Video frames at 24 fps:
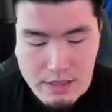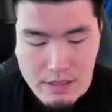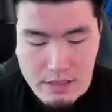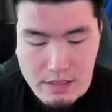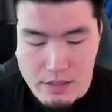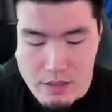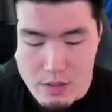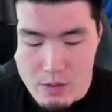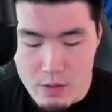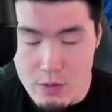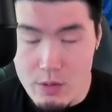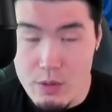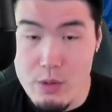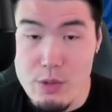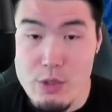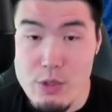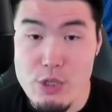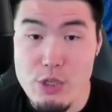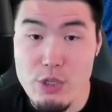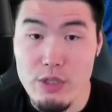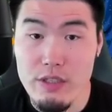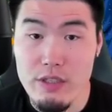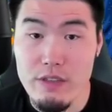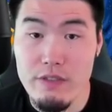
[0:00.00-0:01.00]
Goku
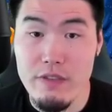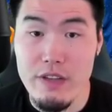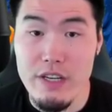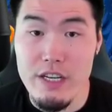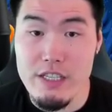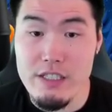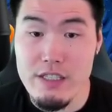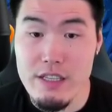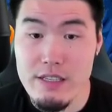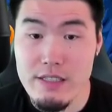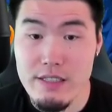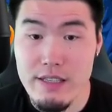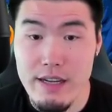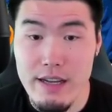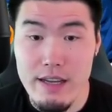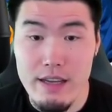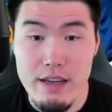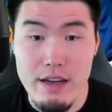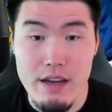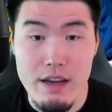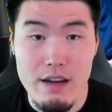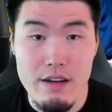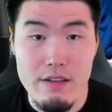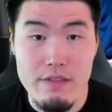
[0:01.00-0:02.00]
should finish this guy
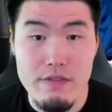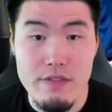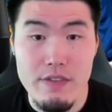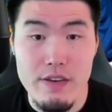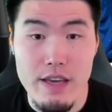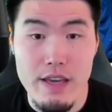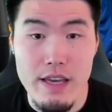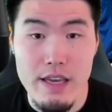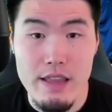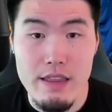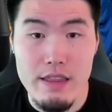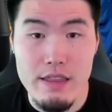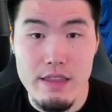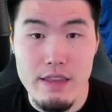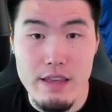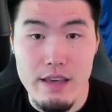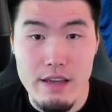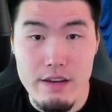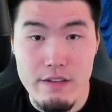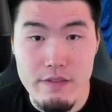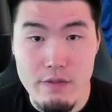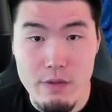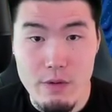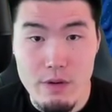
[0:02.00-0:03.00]
off. And
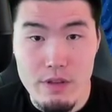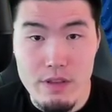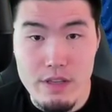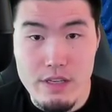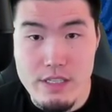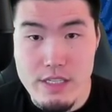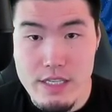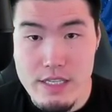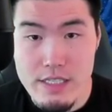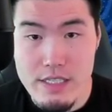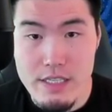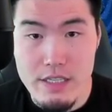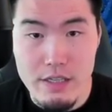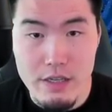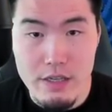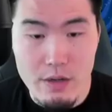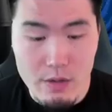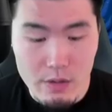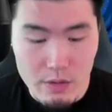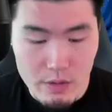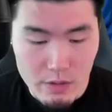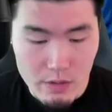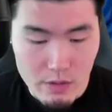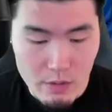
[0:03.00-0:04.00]
then for the GT
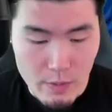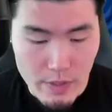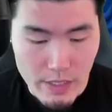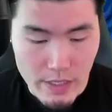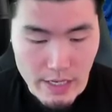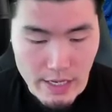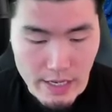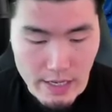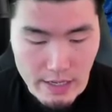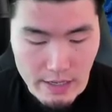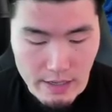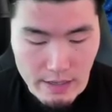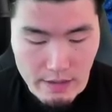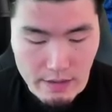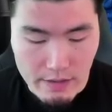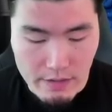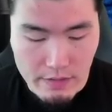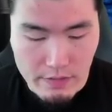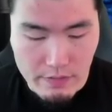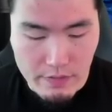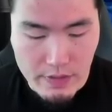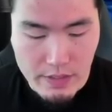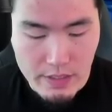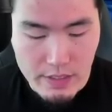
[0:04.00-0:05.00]
Goku, we
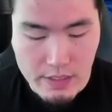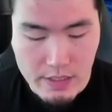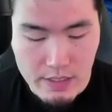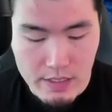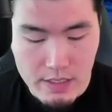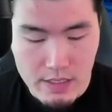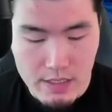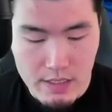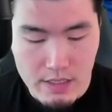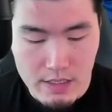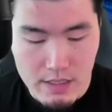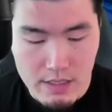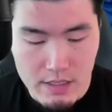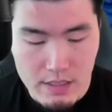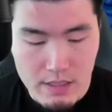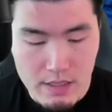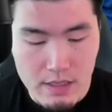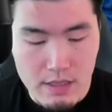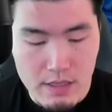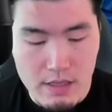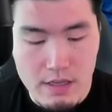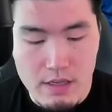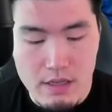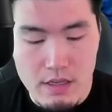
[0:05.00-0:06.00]
have...
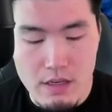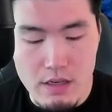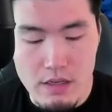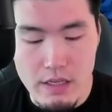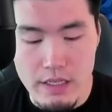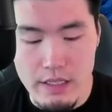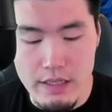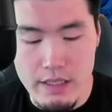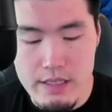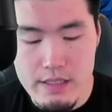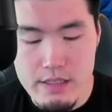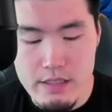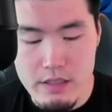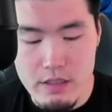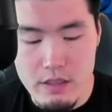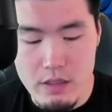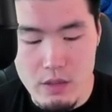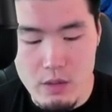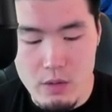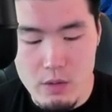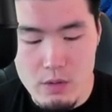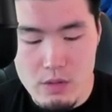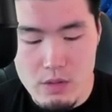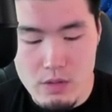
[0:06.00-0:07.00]
okay, let's
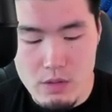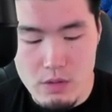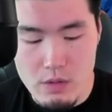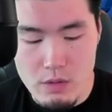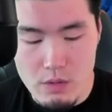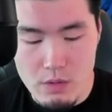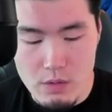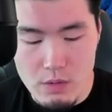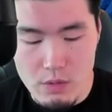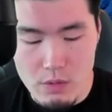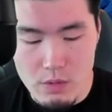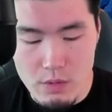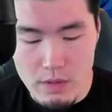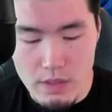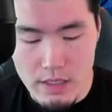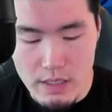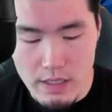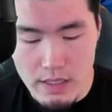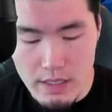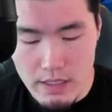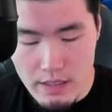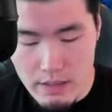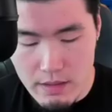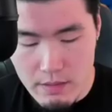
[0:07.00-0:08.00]
go to
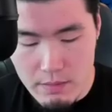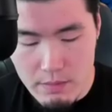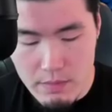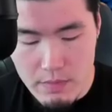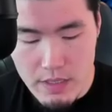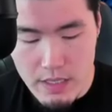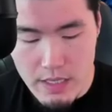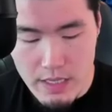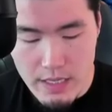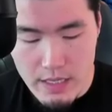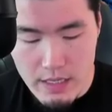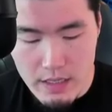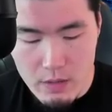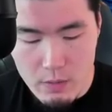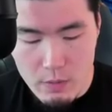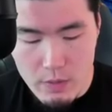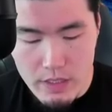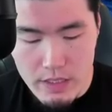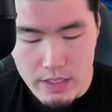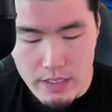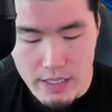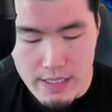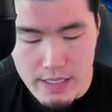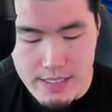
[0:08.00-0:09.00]
him, and we
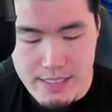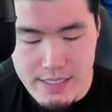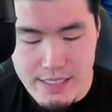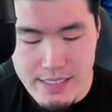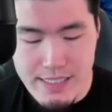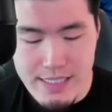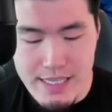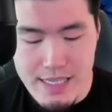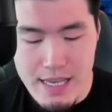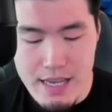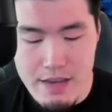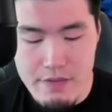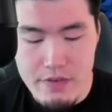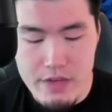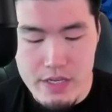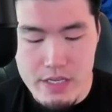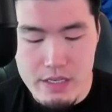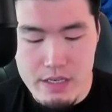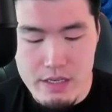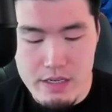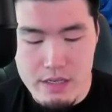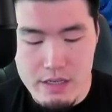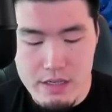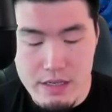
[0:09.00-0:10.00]
got
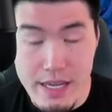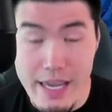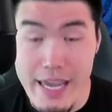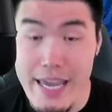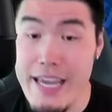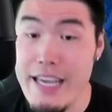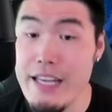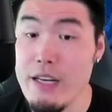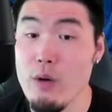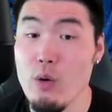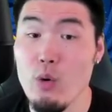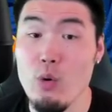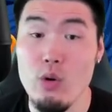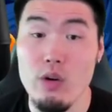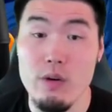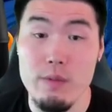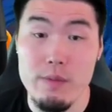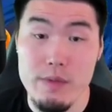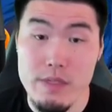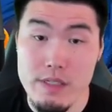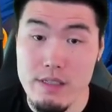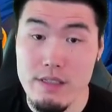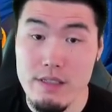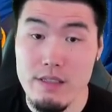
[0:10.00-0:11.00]
8
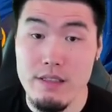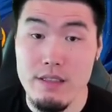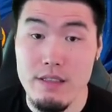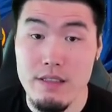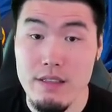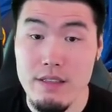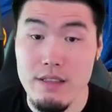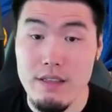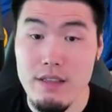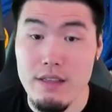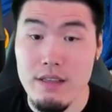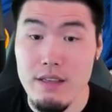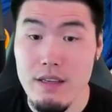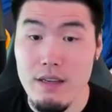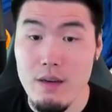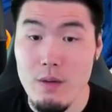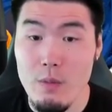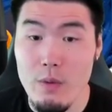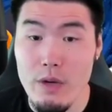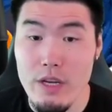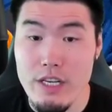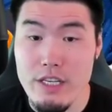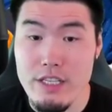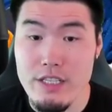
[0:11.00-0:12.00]
orbs,
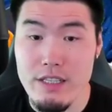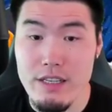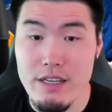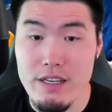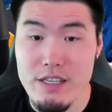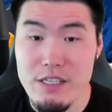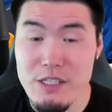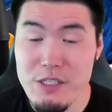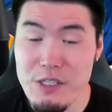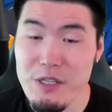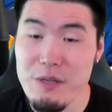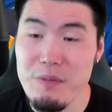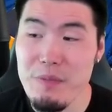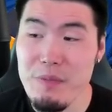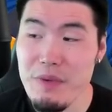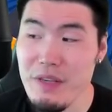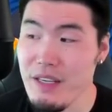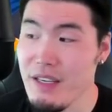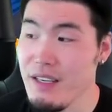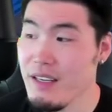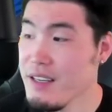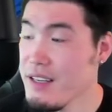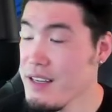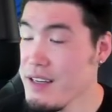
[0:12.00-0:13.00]
which should
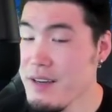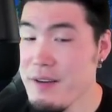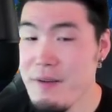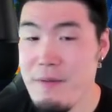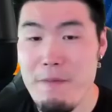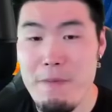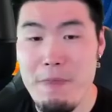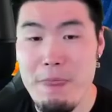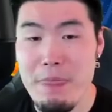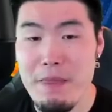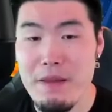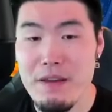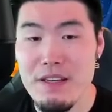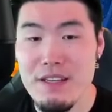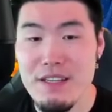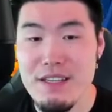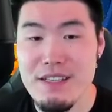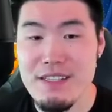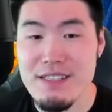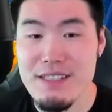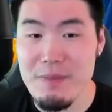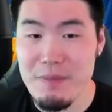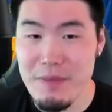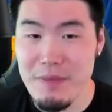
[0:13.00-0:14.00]
be
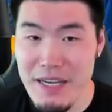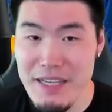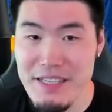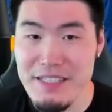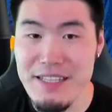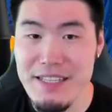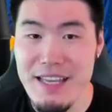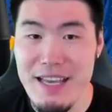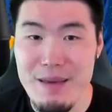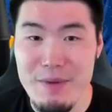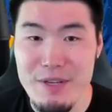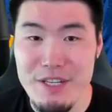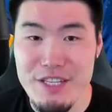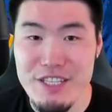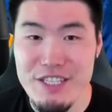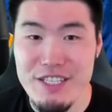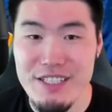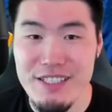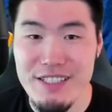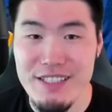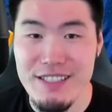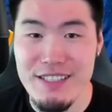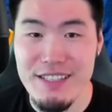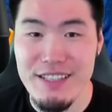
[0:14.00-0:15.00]
some nice damage
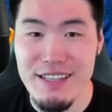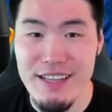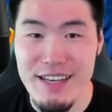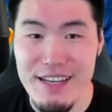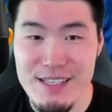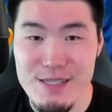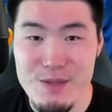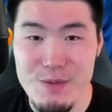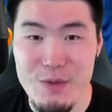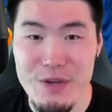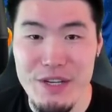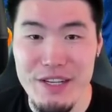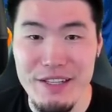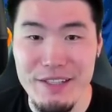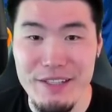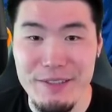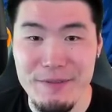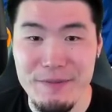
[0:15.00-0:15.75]
as well.